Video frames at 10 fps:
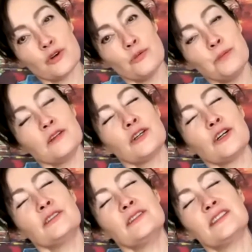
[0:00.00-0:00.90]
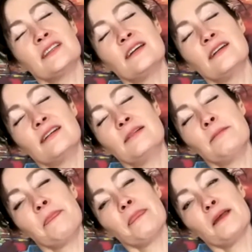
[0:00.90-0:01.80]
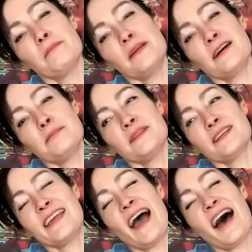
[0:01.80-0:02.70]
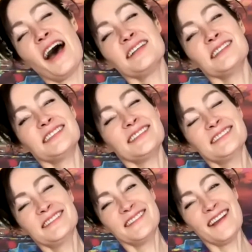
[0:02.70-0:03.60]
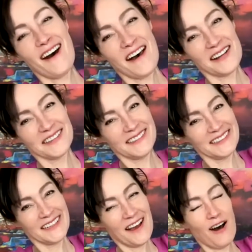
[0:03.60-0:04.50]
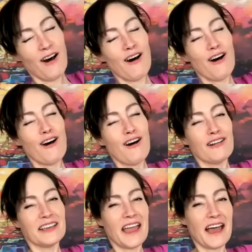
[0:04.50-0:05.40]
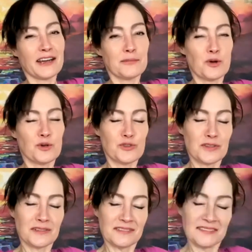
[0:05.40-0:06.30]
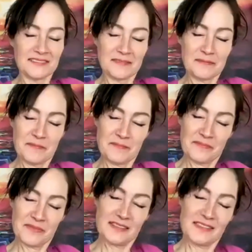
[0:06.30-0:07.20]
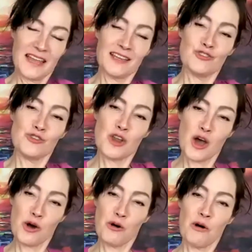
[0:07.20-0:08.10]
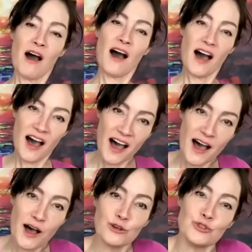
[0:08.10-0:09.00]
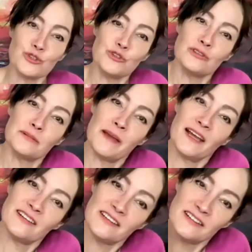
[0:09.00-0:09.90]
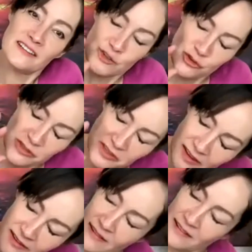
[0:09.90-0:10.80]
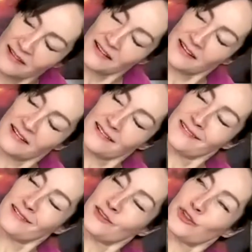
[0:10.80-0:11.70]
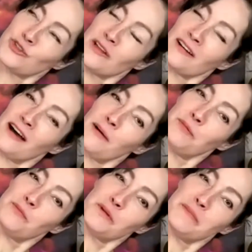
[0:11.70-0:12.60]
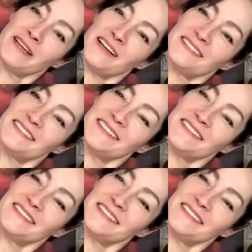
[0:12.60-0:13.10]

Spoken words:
open the curtains, and become the cats, dogs, all the animals that they know how to do the pendiculations. Let's do that a couple more minutes.